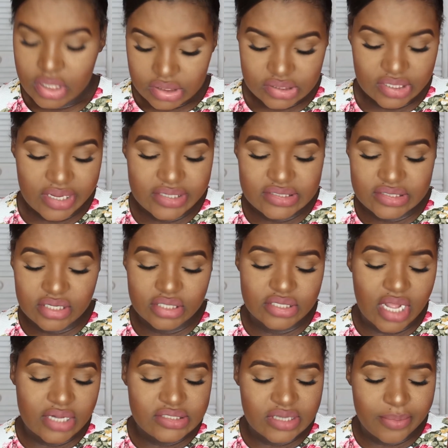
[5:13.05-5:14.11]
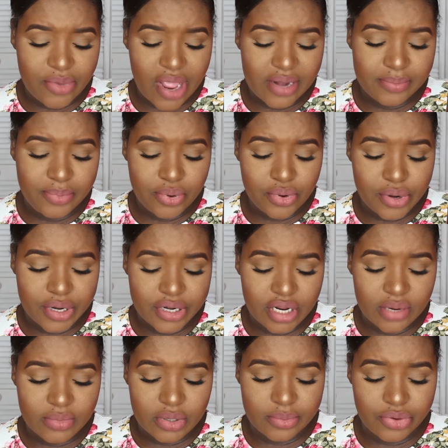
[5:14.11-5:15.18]
So it's the Dr. Brandt Pore
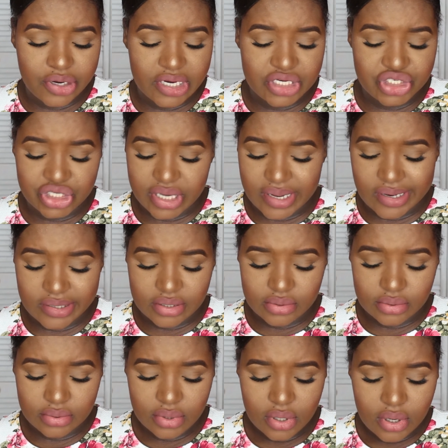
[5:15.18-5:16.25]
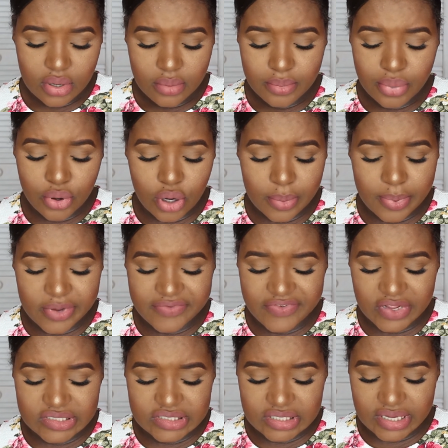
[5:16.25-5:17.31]
Dermabrasion Pore
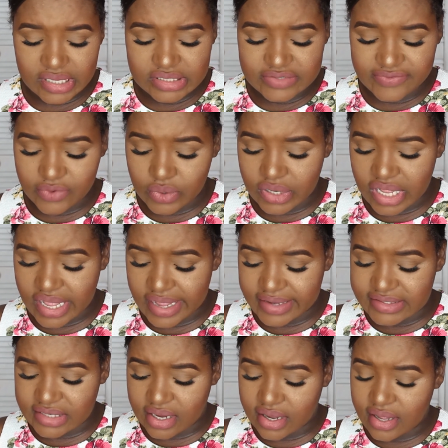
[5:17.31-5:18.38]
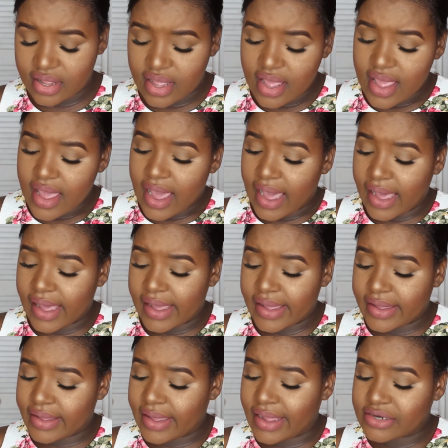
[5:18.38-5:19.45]
Perfecting Exfoliator.
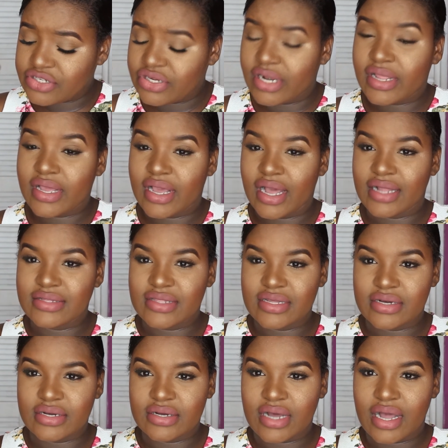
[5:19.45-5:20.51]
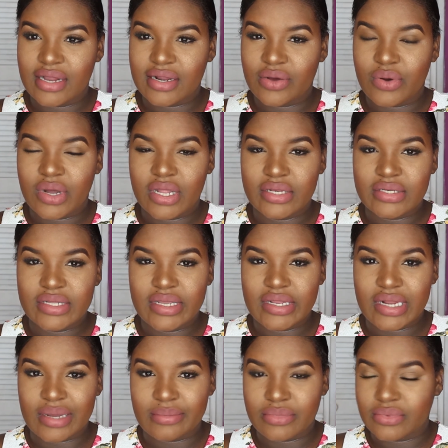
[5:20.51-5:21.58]
I actually got the other one
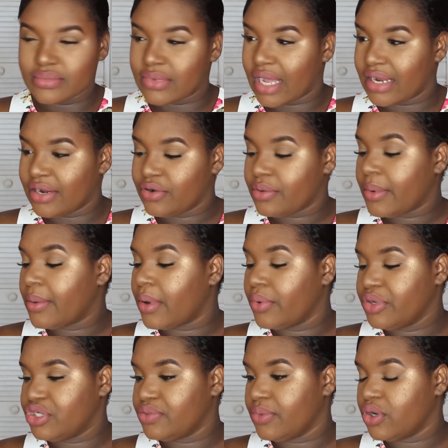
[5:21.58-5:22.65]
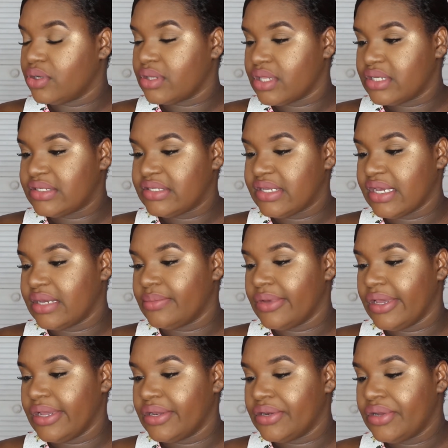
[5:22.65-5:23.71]
in I don't remember which month this came
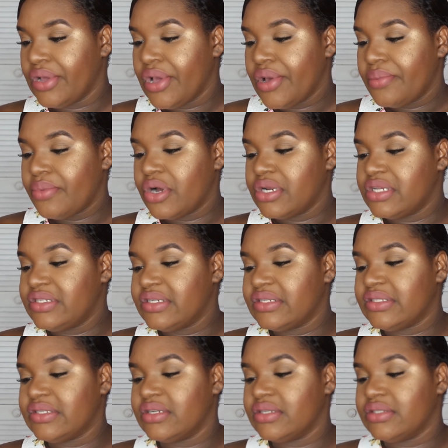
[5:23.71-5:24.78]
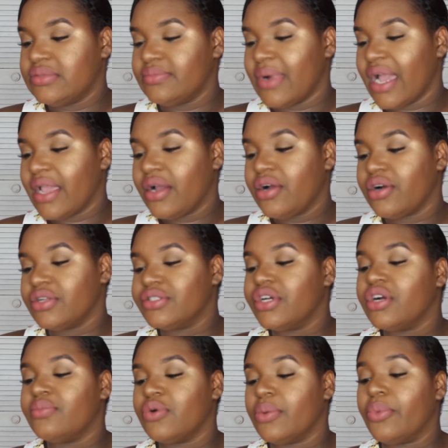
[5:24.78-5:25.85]
in, but this is the
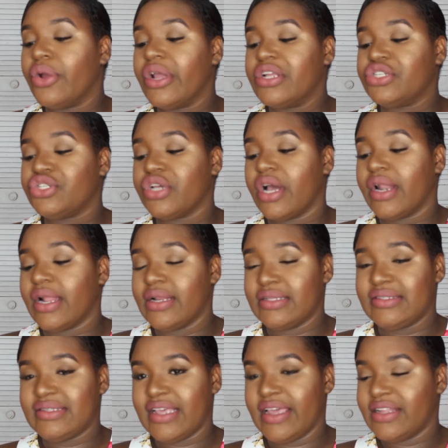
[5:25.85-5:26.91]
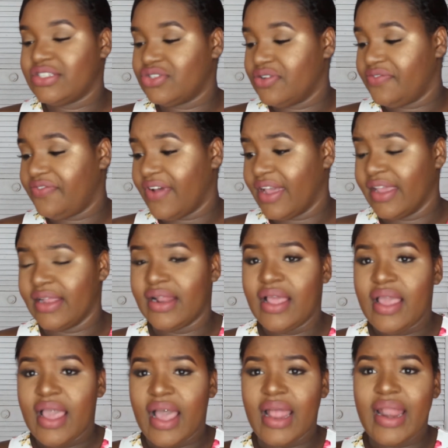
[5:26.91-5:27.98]
microdermabrasion and it's age defined,
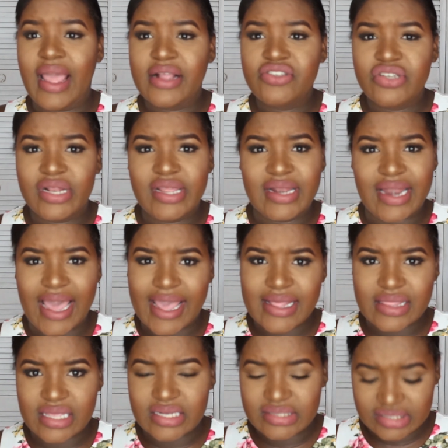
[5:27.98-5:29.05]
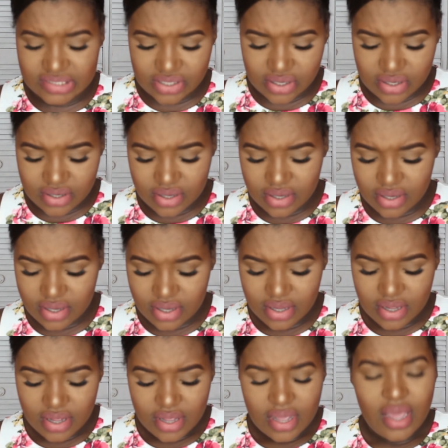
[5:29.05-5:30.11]
and I actually like this, so
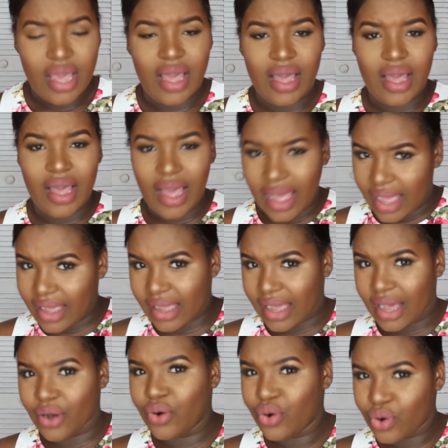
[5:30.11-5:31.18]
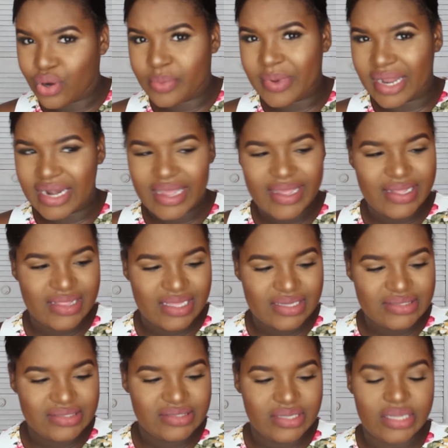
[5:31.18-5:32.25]
I hope I like
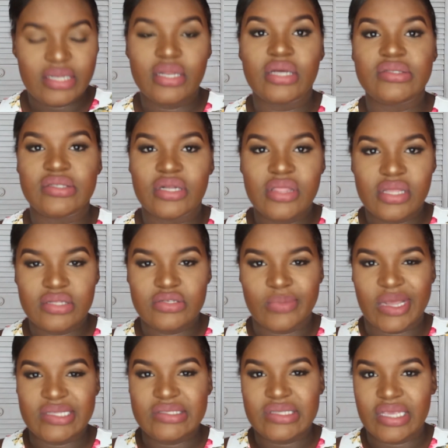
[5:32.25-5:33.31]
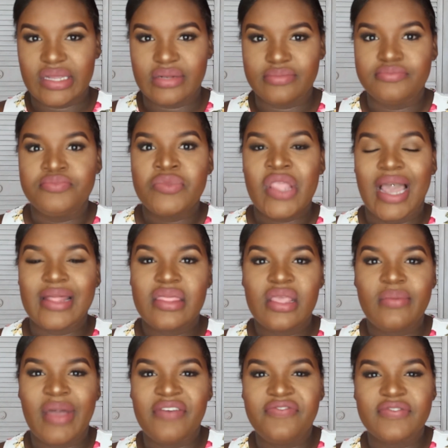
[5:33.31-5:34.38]
this. It does nothing to my skin. I
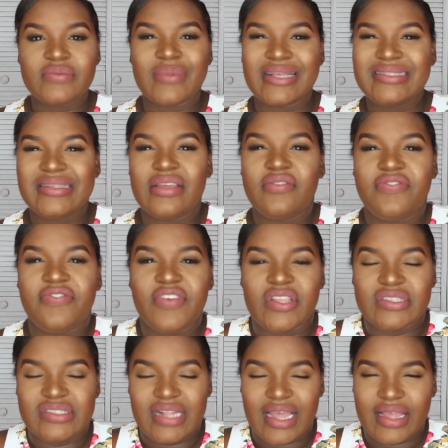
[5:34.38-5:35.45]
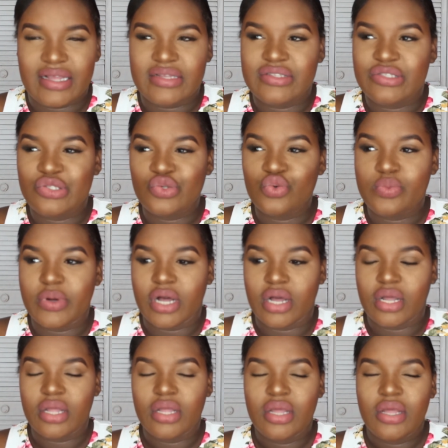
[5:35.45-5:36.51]
think my skin feels like super